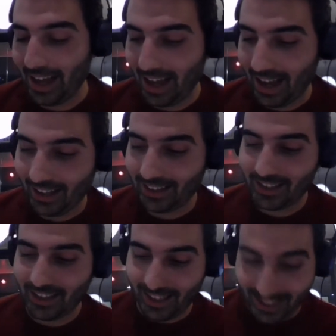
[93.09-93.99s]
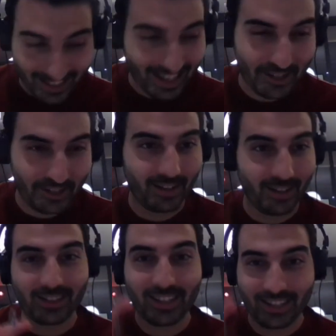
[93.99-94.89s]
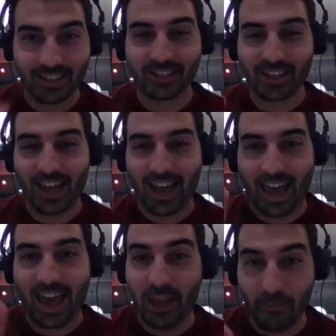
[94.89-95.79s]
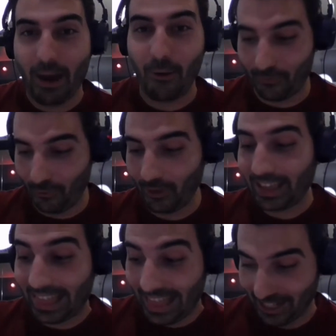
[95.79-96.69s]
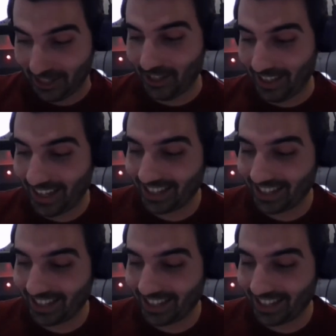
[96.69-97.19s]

and this is actually, guys, this is a mouthful, literally.